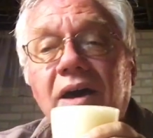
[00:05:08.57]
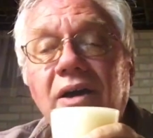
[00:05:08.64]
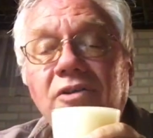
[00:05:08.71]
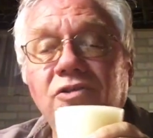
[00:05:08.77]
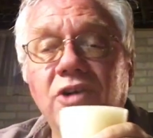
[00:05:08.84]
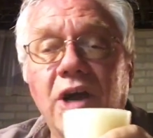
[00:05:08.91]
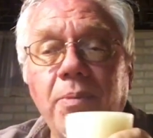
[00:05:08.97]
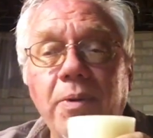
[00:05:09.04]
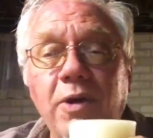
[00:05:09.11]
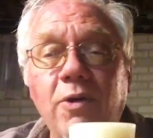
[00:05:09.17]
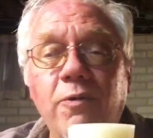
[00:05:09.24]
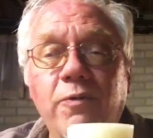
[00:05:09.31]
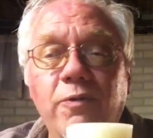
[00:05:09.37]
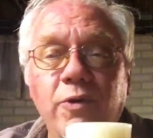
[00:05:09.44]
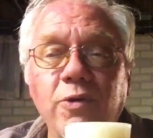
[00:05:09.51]
tropical
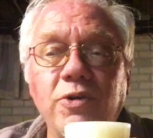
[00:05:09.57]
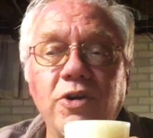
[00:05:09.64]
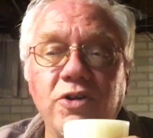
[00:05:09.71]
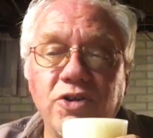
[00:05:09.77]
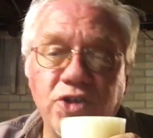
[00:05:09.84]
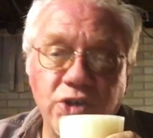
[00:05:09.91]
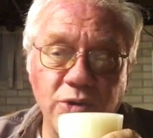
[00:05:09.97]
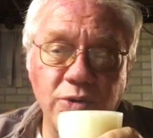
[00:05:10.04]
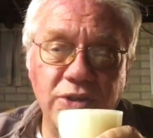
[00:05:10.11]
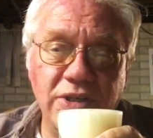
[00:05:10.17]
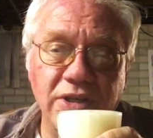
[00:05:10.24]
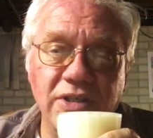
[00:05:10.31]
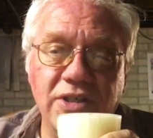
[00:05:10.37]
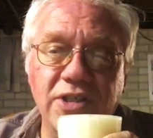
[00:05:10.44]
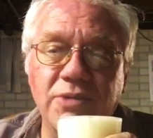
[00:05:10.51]
fruit juice
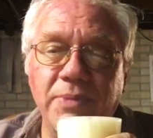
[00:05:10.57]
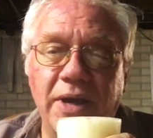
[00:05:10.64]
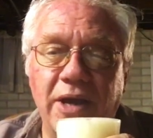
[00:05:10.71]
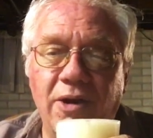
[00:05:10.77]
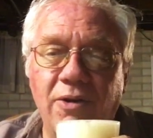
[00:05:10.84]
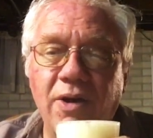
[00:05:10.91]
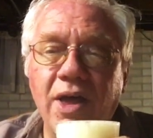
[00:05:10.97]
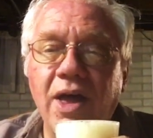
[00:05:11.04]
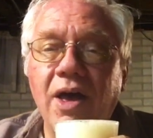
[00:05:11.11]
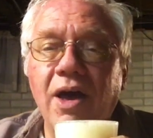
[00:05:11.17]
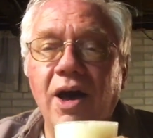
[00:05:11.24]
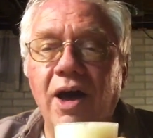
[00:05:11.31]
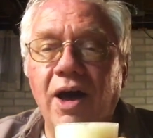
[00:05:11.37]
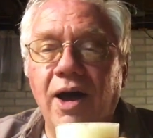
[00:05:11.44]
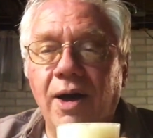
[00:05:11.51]
smell,
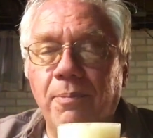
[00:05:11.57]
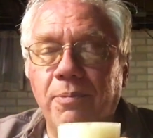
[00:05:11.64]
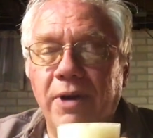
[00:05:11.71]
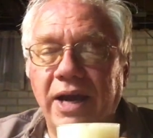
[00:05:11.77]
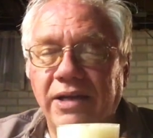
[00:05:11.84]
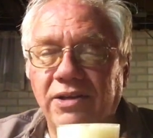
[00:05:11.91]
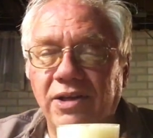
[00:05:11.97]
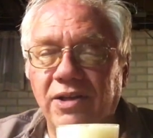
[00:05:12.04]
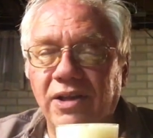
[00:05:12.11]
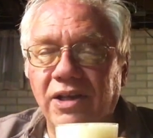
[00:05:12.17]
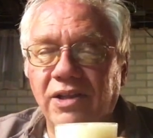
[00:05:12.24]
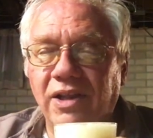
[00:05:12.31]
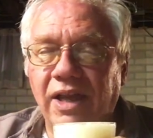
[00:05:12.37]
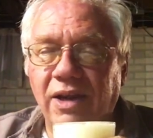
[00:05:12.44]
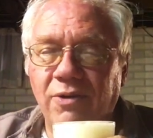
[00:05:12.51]
practically
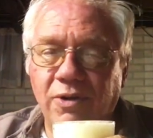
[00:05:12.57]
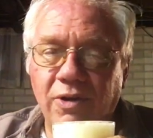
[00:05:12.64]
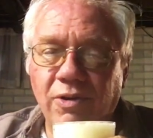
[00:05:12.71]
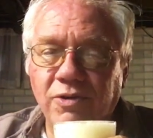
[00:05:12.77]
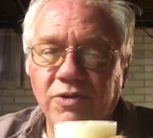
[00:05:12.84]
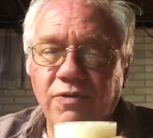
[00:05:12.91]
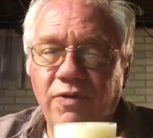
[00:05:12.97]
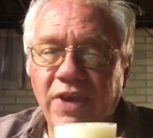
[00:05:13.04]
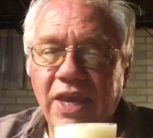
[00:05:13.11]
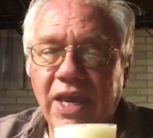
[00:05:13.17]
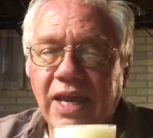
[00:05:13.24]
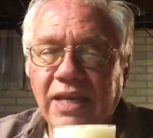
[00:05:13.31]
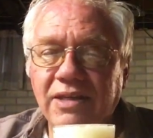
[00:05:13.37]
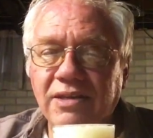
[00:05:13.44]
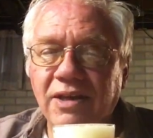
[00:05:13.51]
like one of those
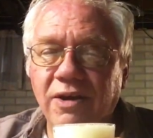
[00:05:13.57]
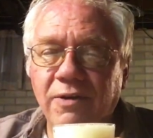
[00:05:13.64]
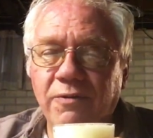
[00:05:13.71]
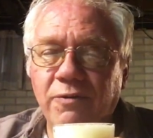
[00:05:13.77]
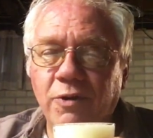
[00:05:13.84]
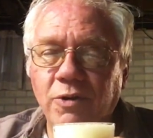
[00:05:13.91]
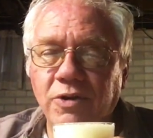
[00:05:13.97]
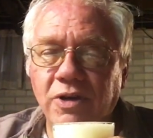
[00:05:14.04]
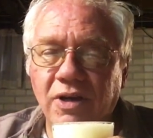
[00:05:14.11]
V8 fruit